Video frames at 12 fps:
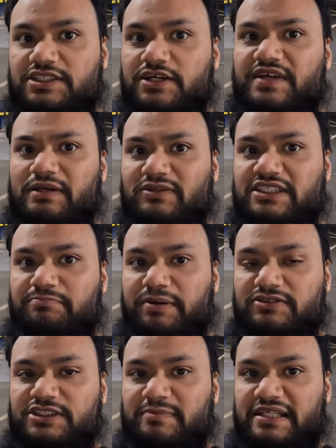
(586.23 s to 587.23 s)
So that was
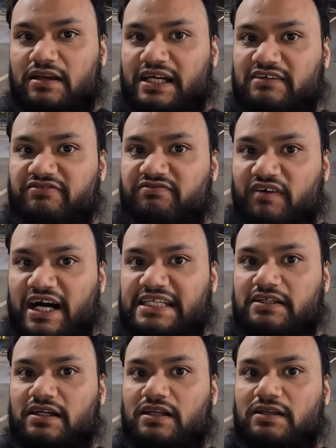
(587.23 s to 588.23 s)
supposed to be like a
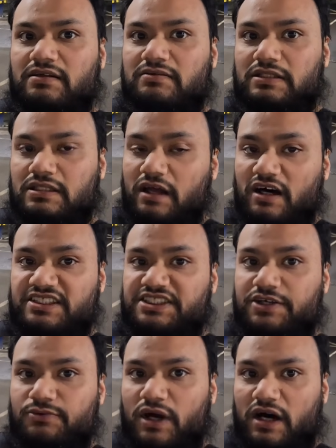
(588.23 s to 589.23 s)
final last
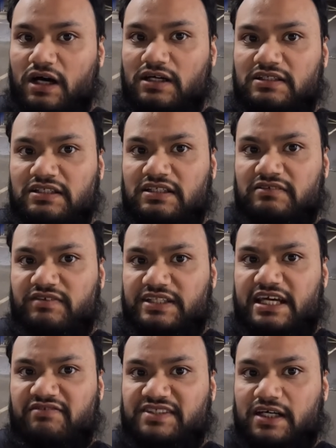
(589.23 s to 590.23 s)
hurrah for
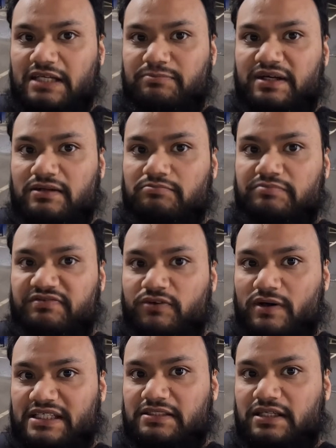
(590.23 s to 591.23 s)
the F-Type
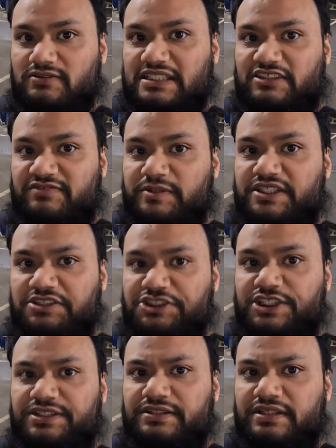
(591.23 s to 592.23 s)
before it goes out of
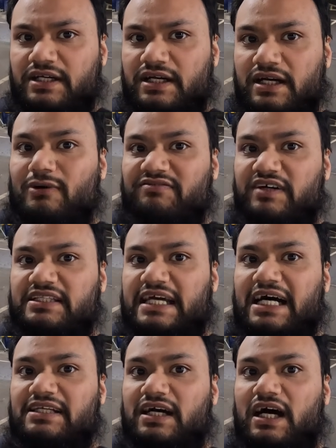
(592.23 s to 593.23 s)
production. However, they
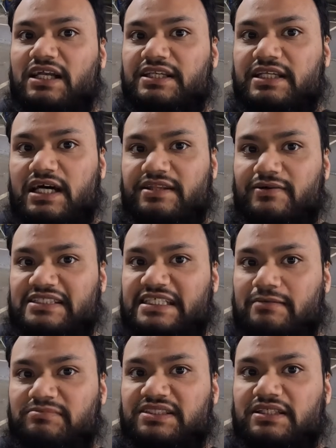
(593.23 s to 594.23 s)
had another
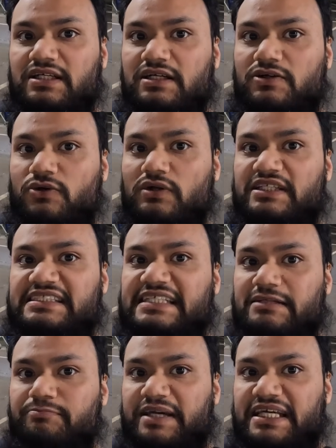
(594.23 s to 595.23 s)
attempt called the
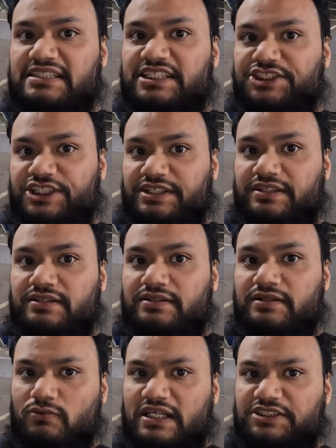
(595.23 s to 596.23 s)
ZP Edition,
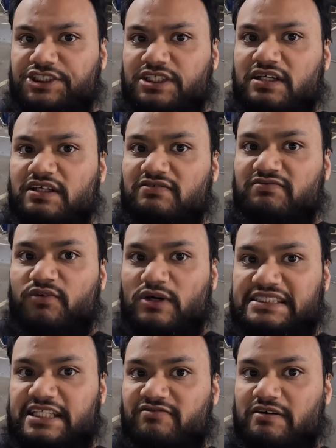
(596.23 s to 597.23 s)
which
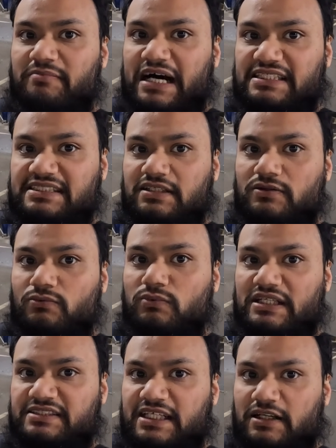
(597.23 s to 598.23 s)
voiceover Maz
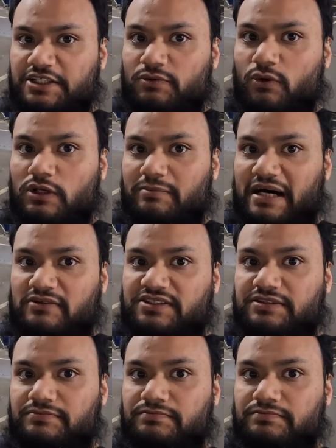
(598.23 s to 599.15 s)
will tell you all about.